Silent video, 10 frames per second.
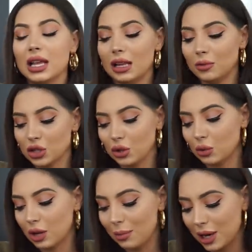Let me show
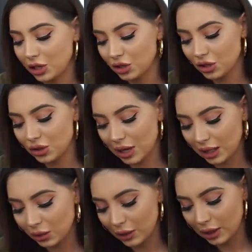you what I managed to
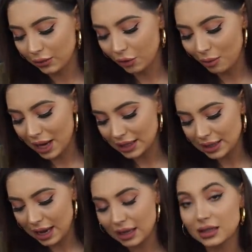get quickly for my
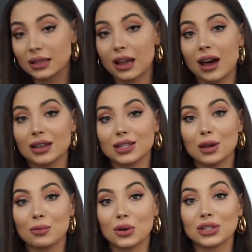dad. The
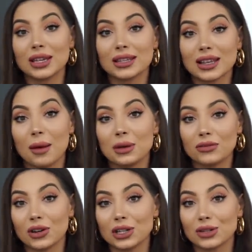Cartier unboxing is
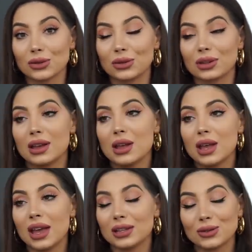coming very soon.
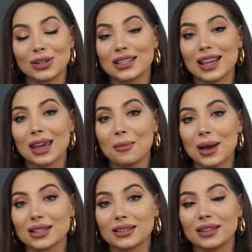As soon as I get
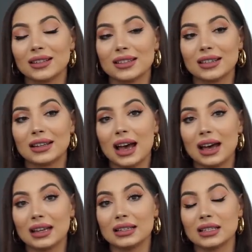back to London
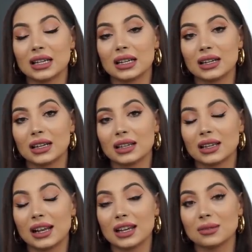and
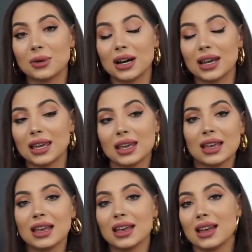collect my
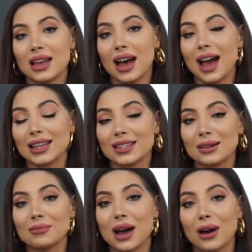
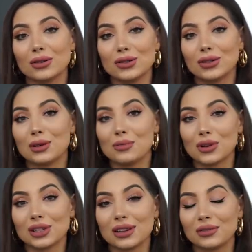item, I'll do the
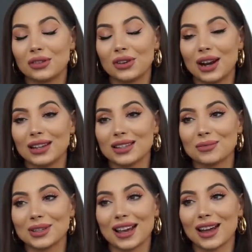unboxing of the three
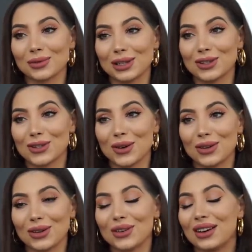items. I can't wait to show
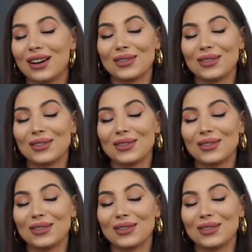you.